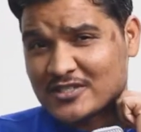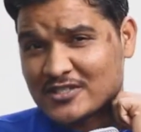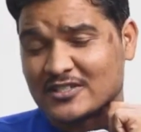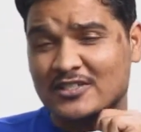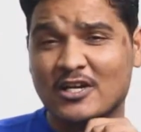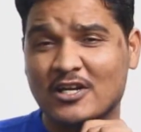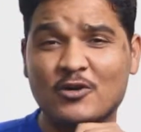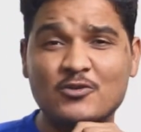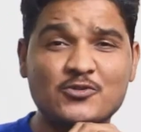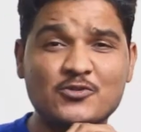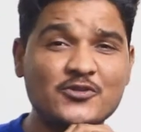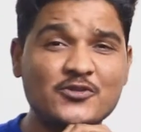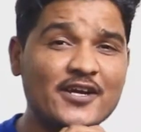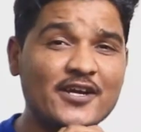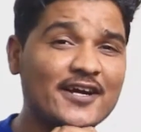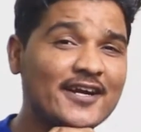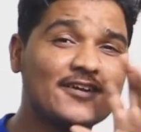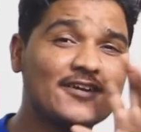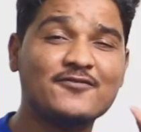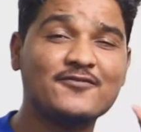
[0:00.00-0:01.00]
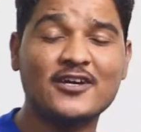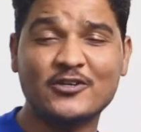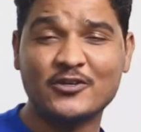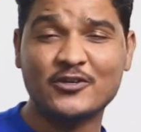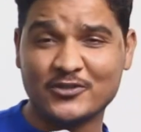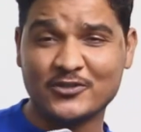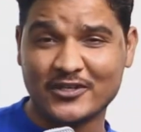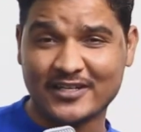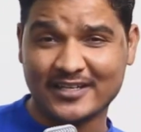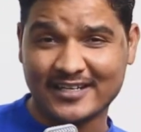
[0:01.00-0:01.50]
Now today again we are going to
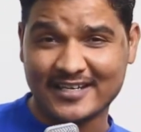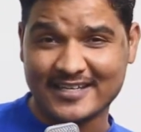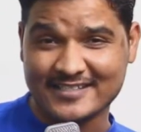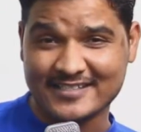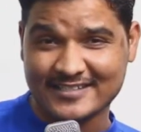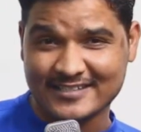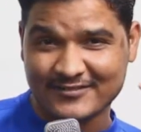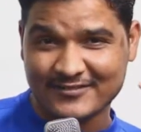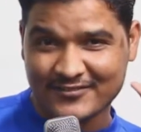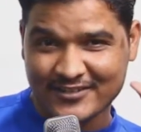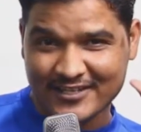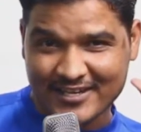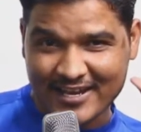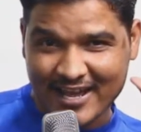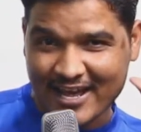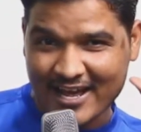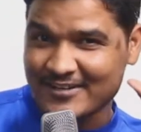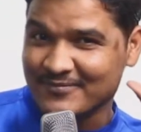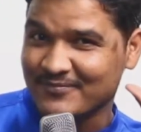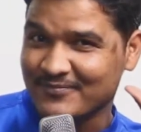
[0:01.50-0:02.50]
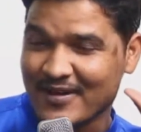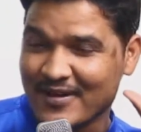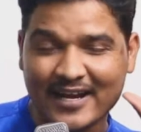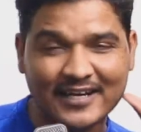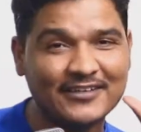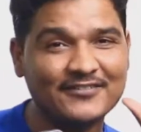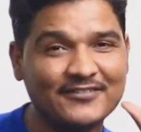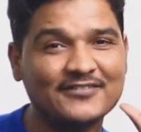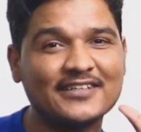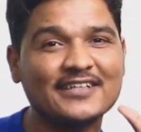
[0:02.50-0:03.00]
analyze Nifty and Bank
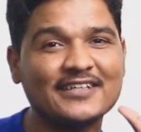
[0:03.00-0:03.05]
Nifty.